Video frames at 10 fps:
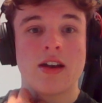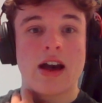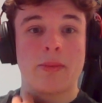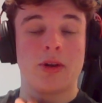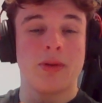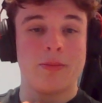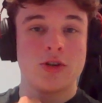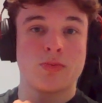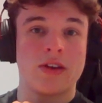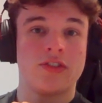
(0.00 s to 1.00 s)
I'm going to play
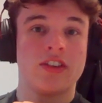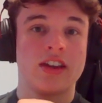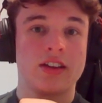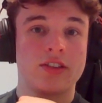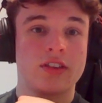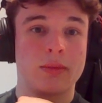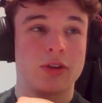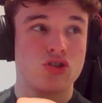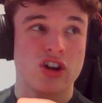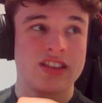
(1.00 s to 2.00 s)
bishop f6, I'm going
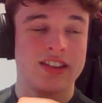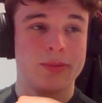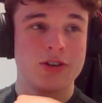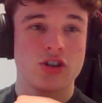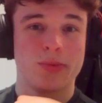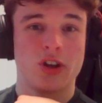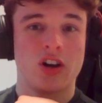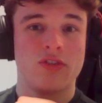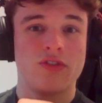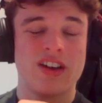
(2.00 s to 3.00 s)
to trade these bishops
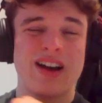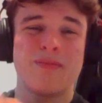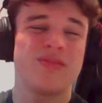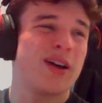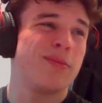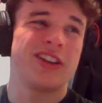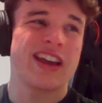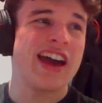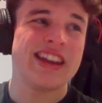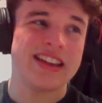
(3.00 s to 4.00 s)
off, and I'm going to
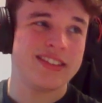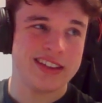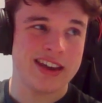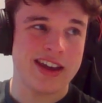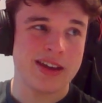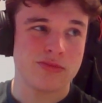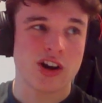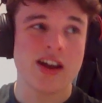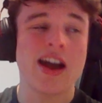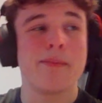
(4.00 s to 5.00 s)
get an easy game,
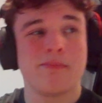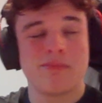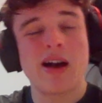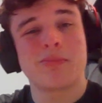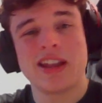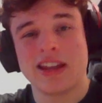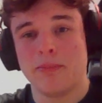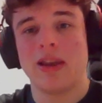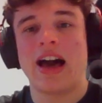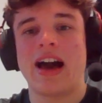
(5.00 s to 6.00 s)
right? I'm
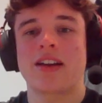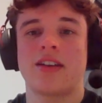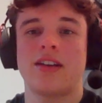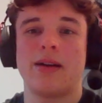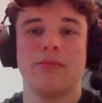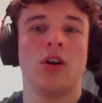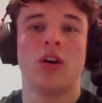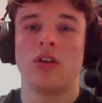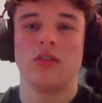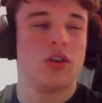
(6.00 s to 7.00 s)
playing black, I'm
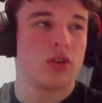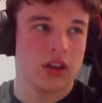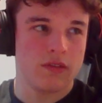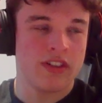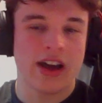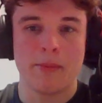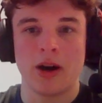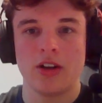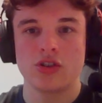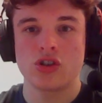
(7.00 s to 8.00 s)
not looking for that
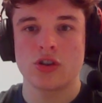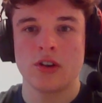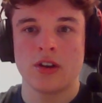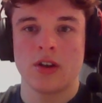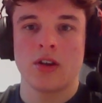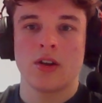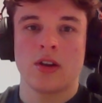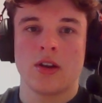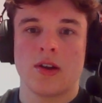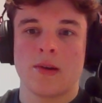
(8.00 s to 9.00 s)
much.
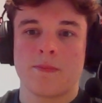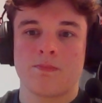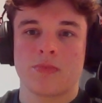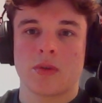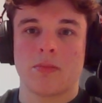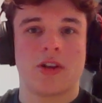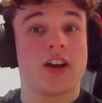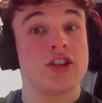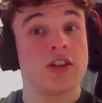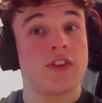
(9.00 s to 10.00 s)
But
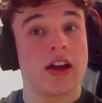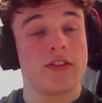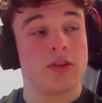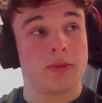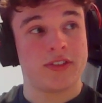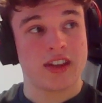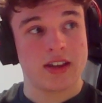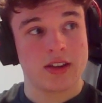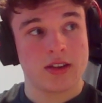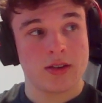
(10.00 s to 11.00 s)
knight g5 is a mistake.